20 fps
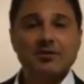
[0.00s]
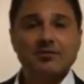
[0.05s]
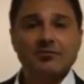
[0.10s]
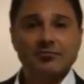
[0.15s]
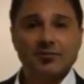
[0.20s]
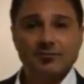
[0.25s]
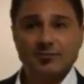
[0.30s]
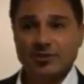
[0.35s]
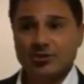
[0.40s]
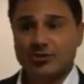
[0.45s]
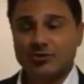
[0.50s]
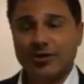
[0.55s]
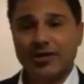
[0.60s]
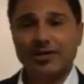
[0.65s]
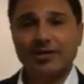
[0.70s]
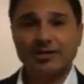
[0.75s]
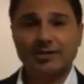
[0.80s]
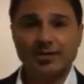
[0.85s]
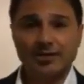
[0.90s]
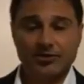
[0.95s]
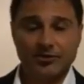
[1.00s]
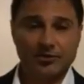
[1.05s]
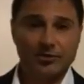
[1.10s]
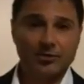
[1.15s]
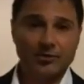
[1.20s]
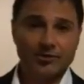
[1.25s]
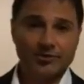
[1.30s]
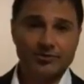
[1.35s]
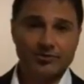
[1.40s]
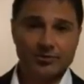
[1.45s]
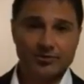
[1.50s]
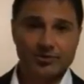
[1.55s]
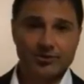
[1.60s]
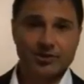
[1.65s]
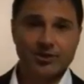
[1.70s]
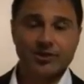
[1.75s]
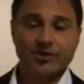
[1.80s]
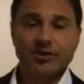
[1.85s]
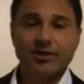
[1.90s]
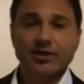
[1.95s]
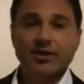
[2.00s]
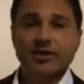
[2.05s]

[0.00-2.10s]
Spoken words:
from the training that you're going to endure.